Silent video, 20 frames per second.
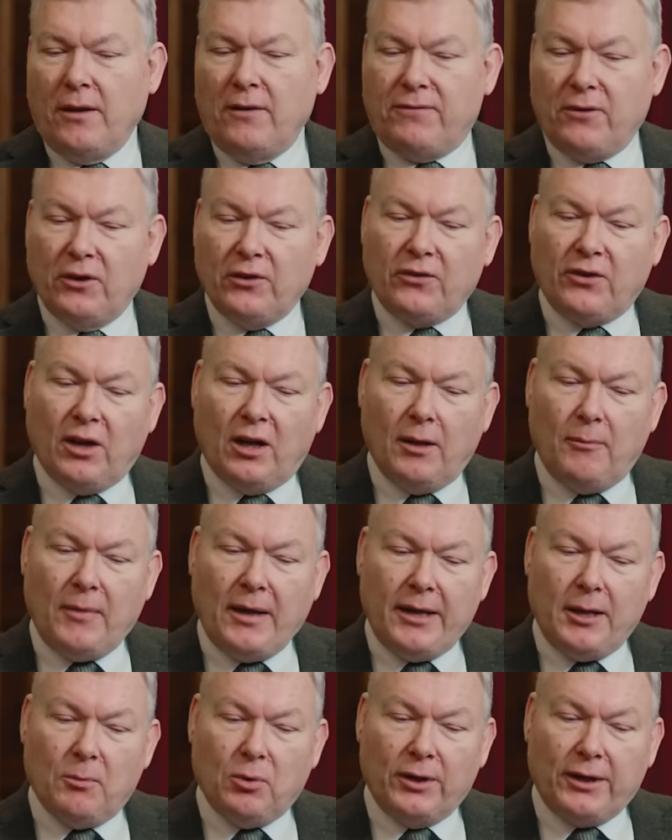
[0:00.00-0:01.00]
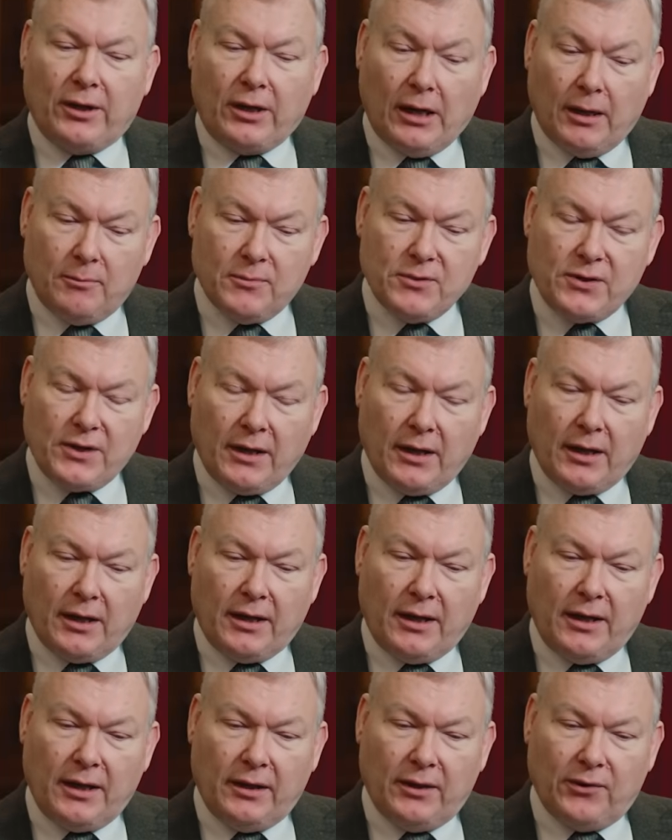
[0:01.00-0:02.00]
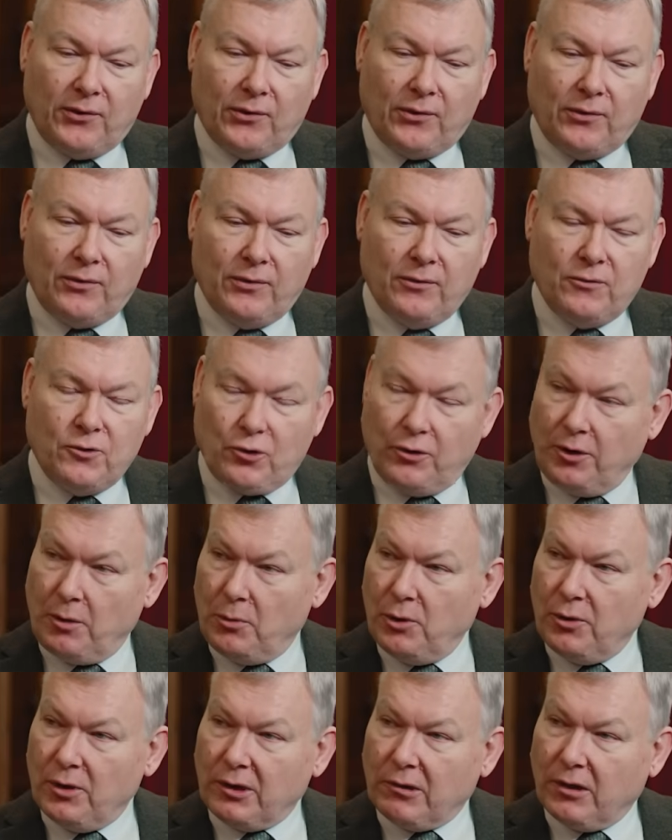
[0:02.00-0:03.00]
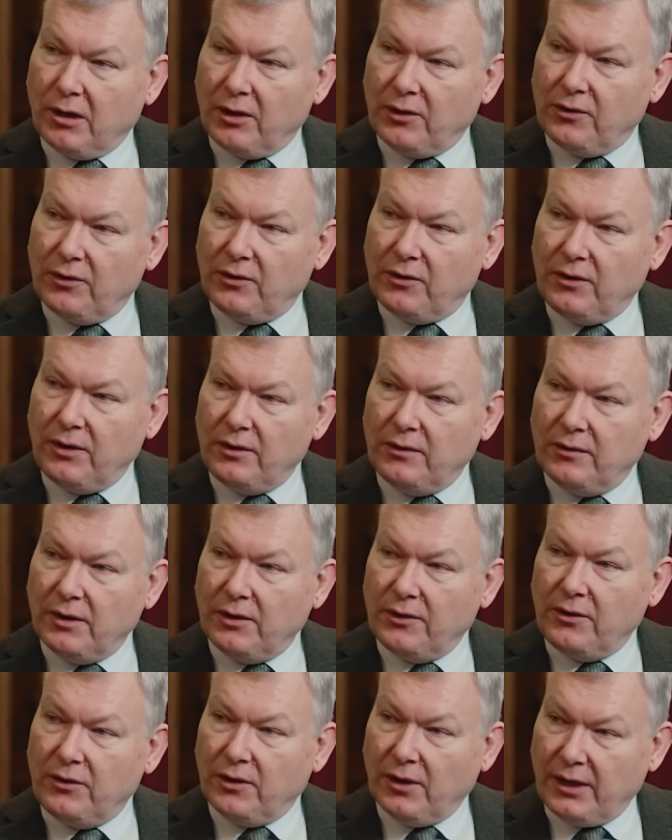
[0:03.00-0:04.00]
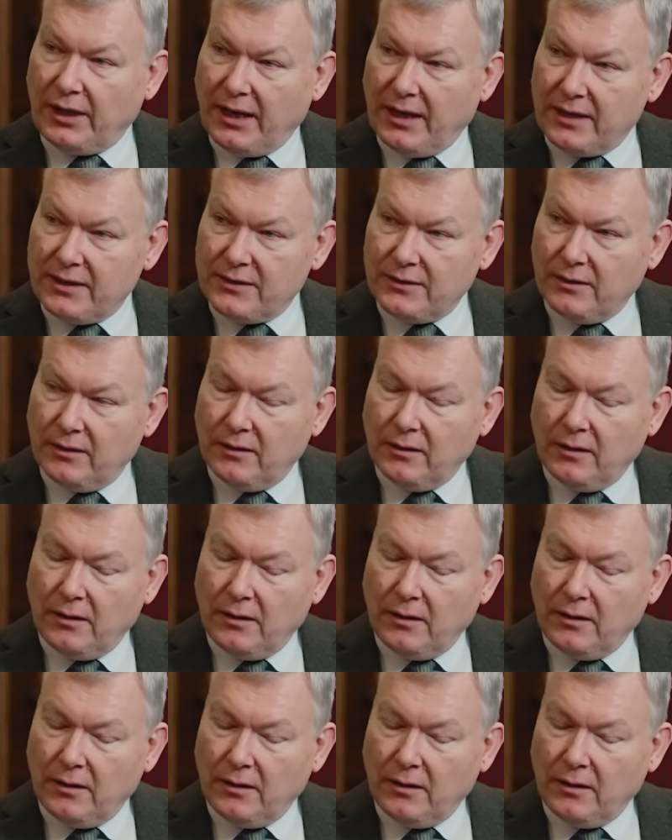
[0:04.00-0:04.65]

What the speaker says: The first time anybody comes here is during the Munich crisis in 1938.